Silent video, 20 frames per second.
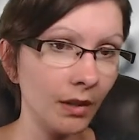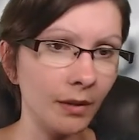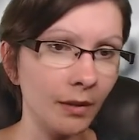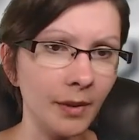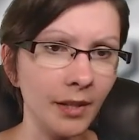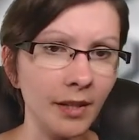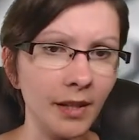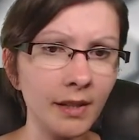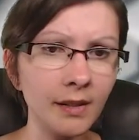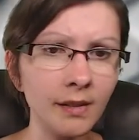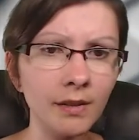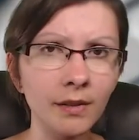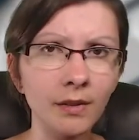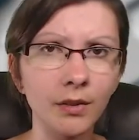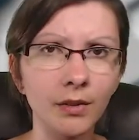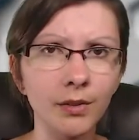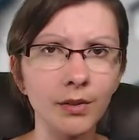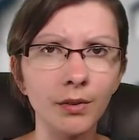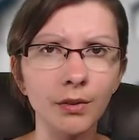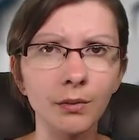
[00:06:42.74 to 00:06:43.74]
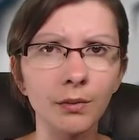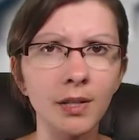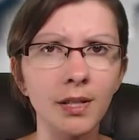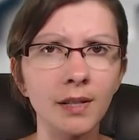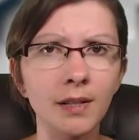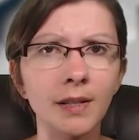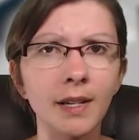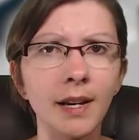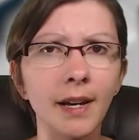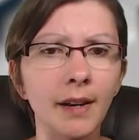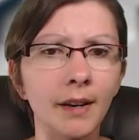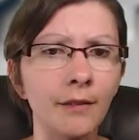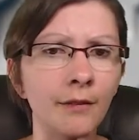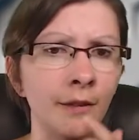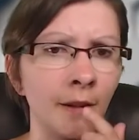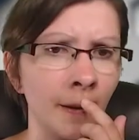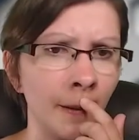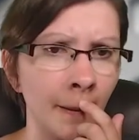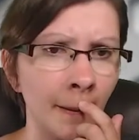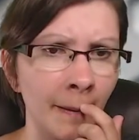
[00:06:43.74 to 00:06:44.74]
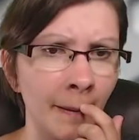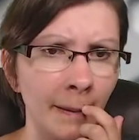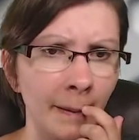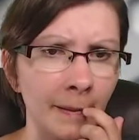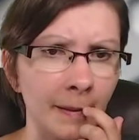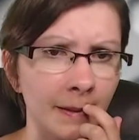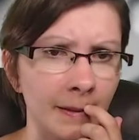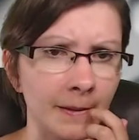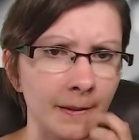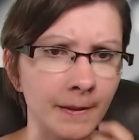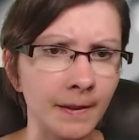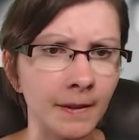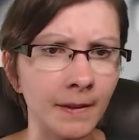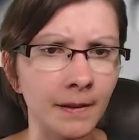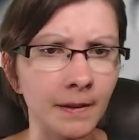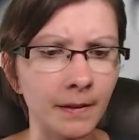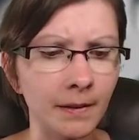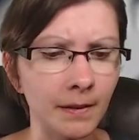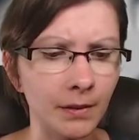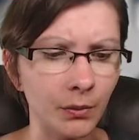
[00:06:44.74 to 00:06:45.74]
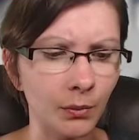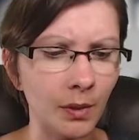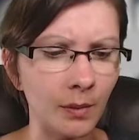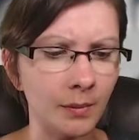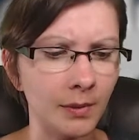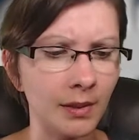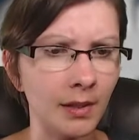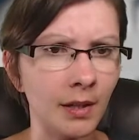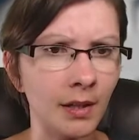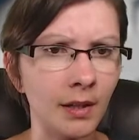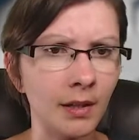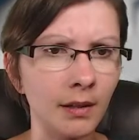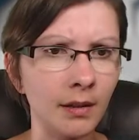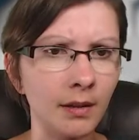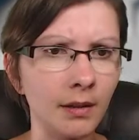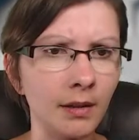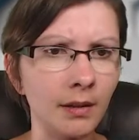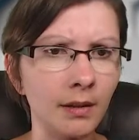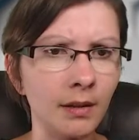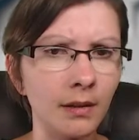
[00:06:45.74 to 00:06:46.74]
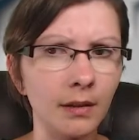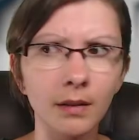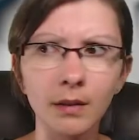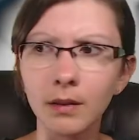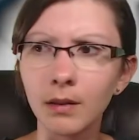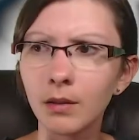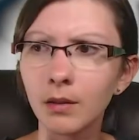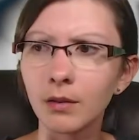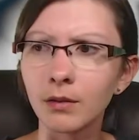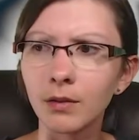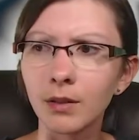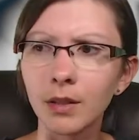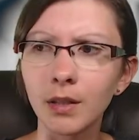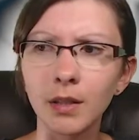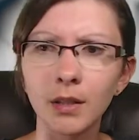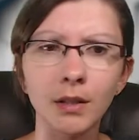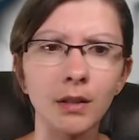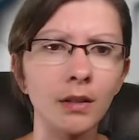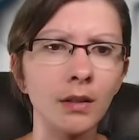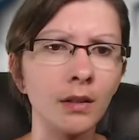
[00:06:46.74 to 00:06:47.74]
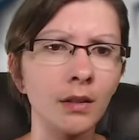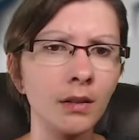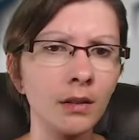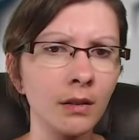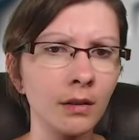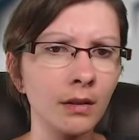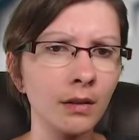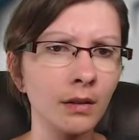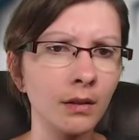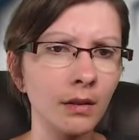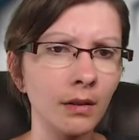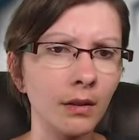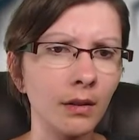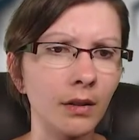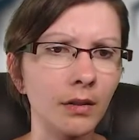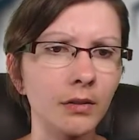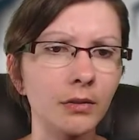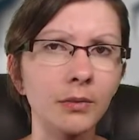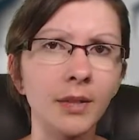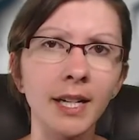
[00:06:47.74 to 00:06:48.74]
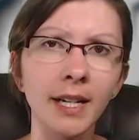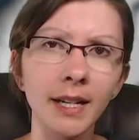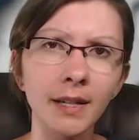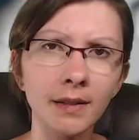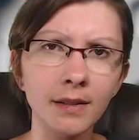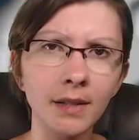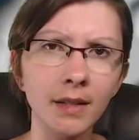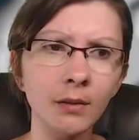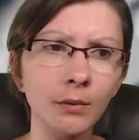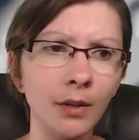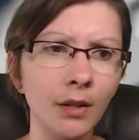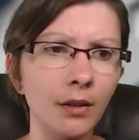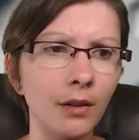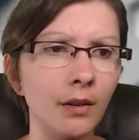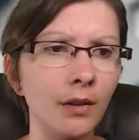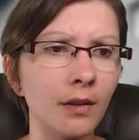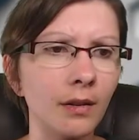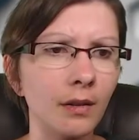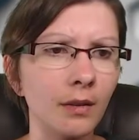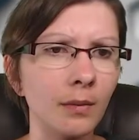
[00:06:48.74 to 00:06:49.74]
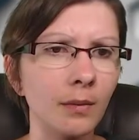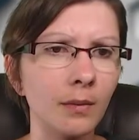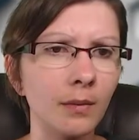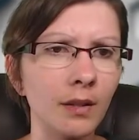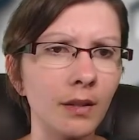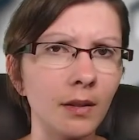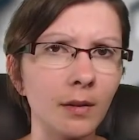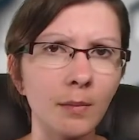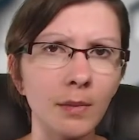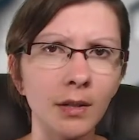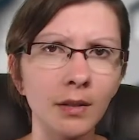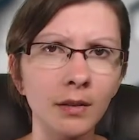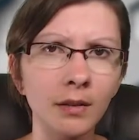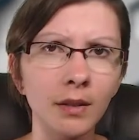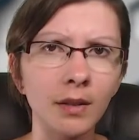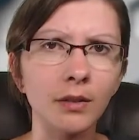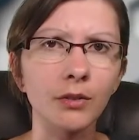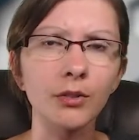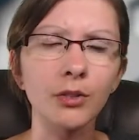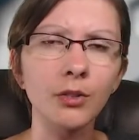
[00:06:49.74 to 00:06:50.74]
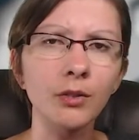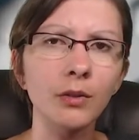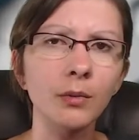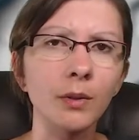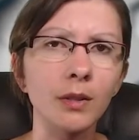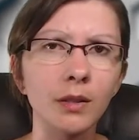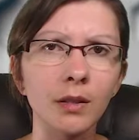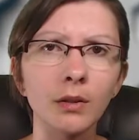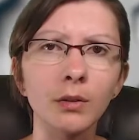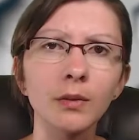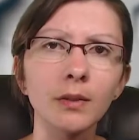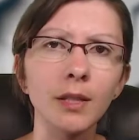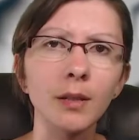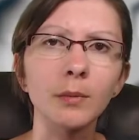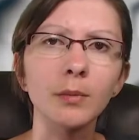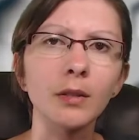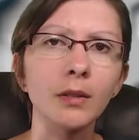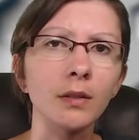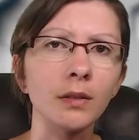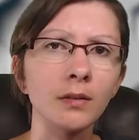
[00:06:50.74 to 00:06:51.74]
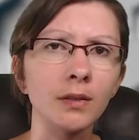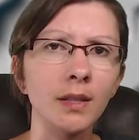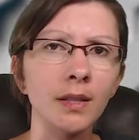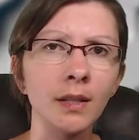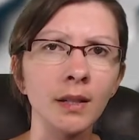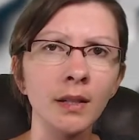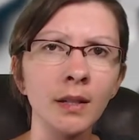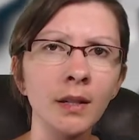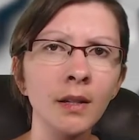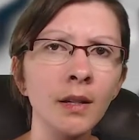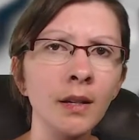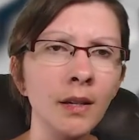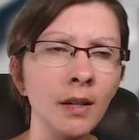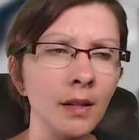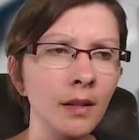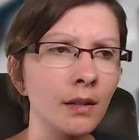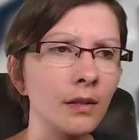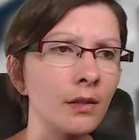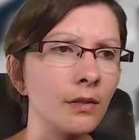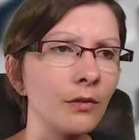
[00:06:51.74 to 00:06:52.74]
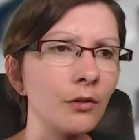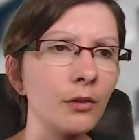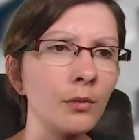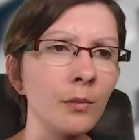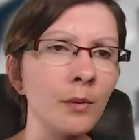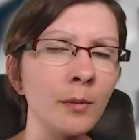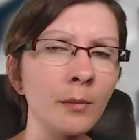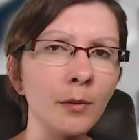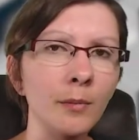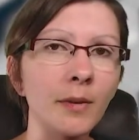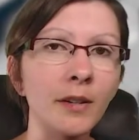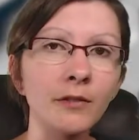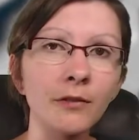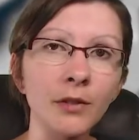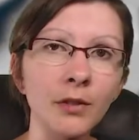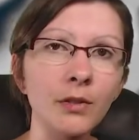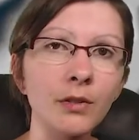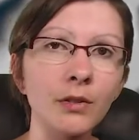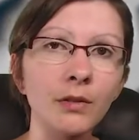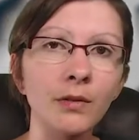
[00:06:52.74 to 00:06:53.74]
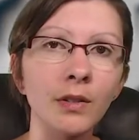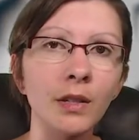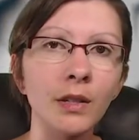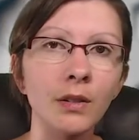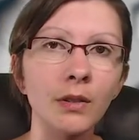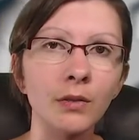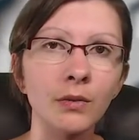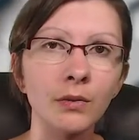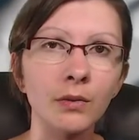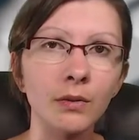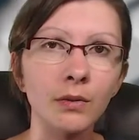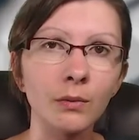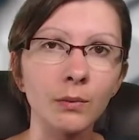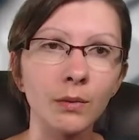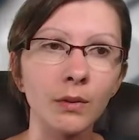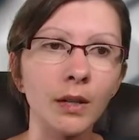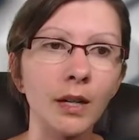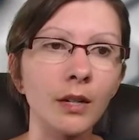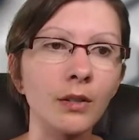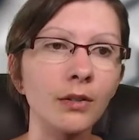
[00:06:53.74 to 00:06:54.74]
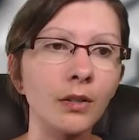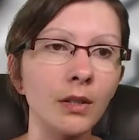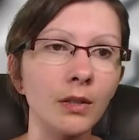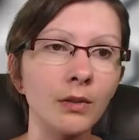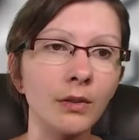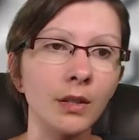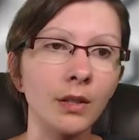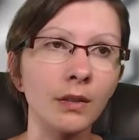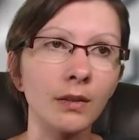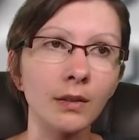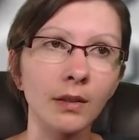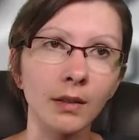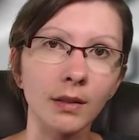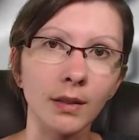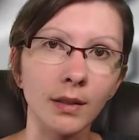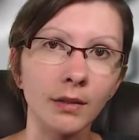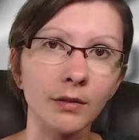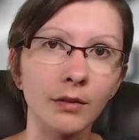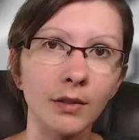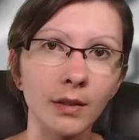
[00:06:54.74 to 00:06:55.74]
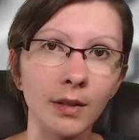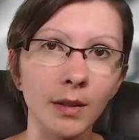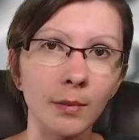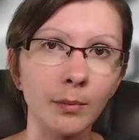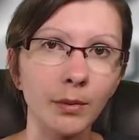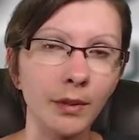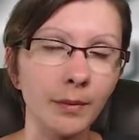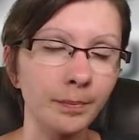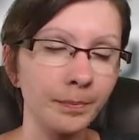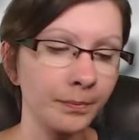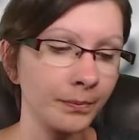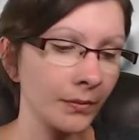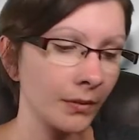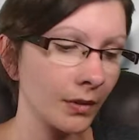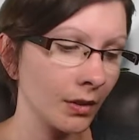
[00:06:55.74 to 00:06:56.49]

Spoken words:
And that's also the reason I have this this website over here on the right-hand side rather than in the middle, and I'll show you what the old template looked like. Because if you remember, my first two videos were actually using a slightly different template.